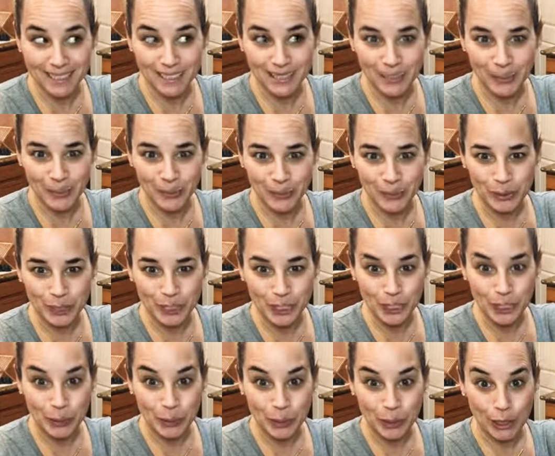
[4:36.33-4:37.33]
So we'll
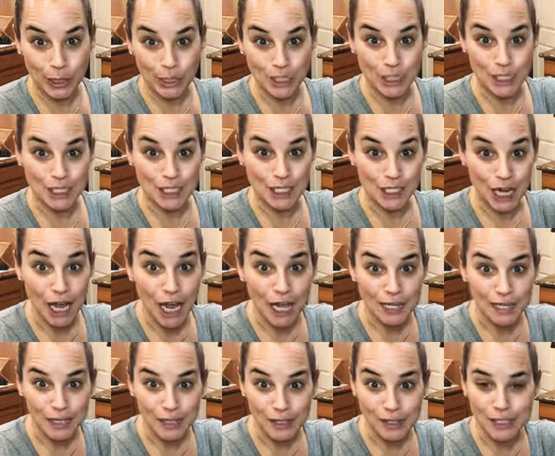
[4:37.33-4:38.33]
see when this is
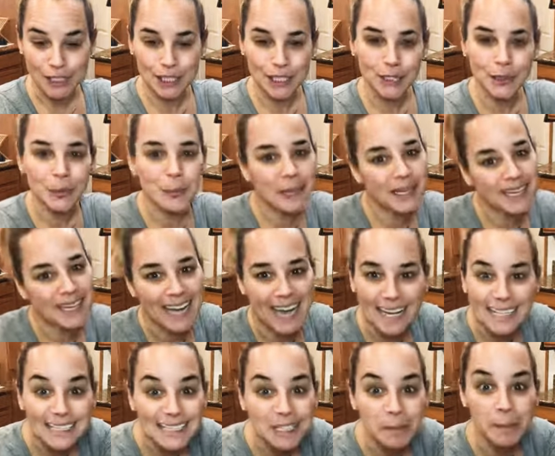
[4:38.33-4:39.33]
done. I'll see you in
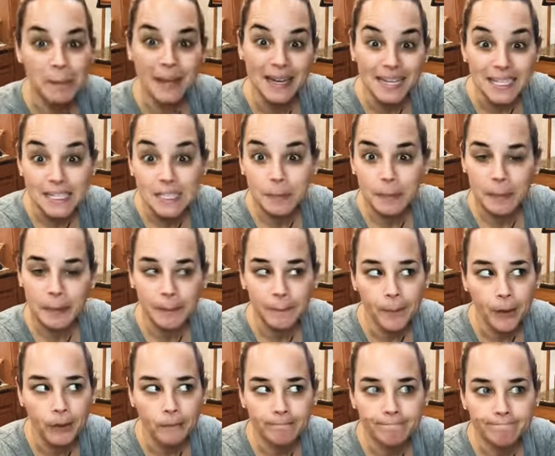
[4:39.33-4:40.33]
90 minutes,
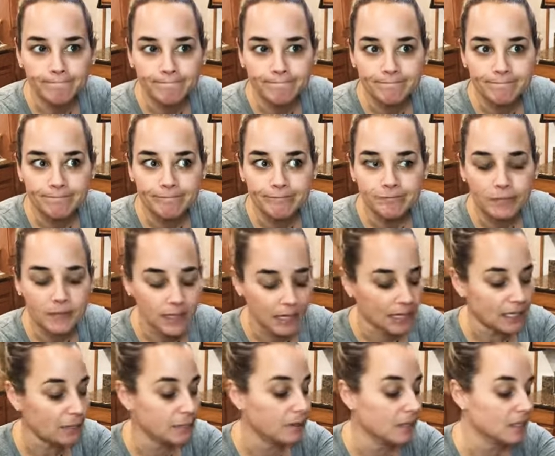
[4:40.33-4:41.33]
people.
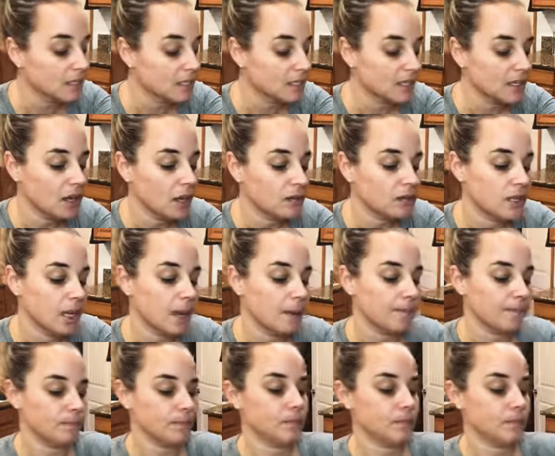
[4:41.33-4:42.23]
90 minutes, that's a long time.